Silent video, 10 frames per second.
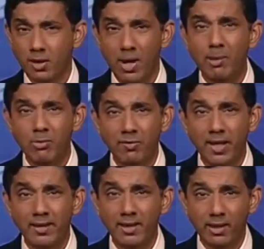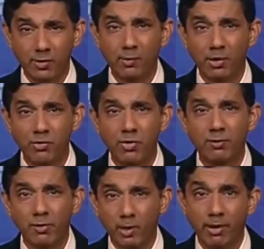The crimes of atheism are
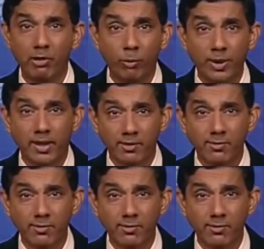still very much with